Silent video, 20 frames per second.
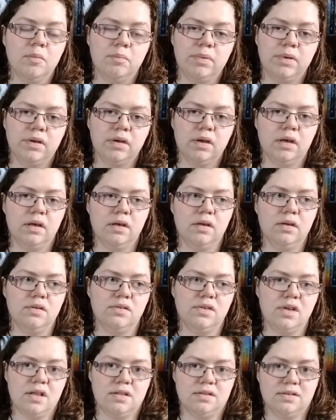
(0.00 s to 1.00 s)

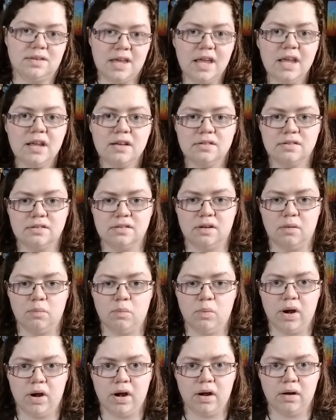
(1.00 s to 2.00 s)
because it's kinked
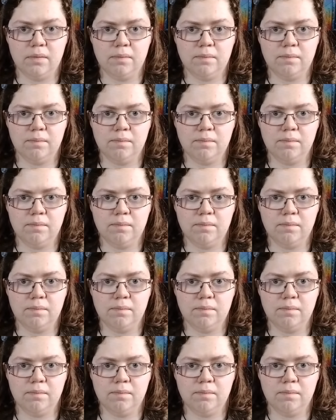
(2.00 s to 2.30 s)
somewhere,